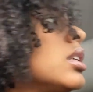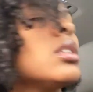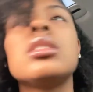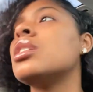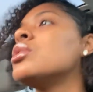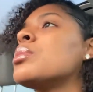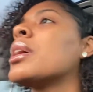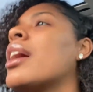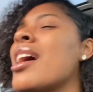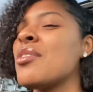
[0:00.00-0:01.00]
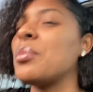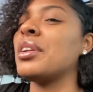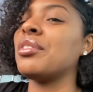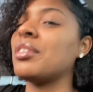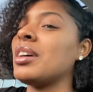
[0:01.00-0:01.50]
f, excuse me, I have a bit
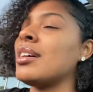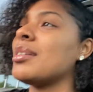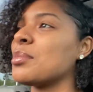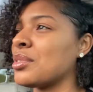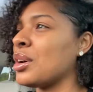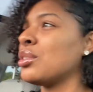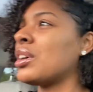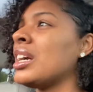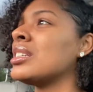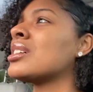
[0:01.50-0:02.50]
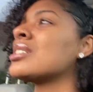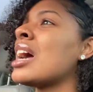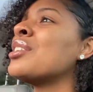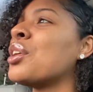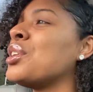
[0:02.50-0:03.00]
of road rage, because
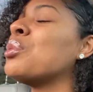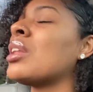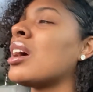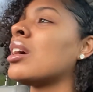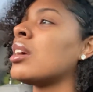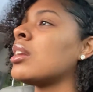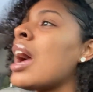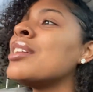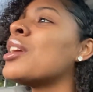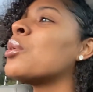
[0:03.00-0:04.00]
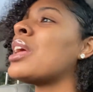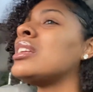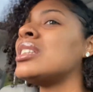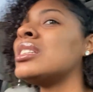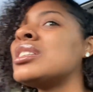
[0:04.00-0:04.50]
I know you lying. I know they
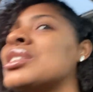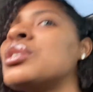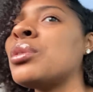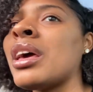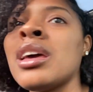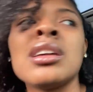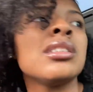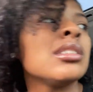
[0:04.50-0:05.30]
didn't just do that.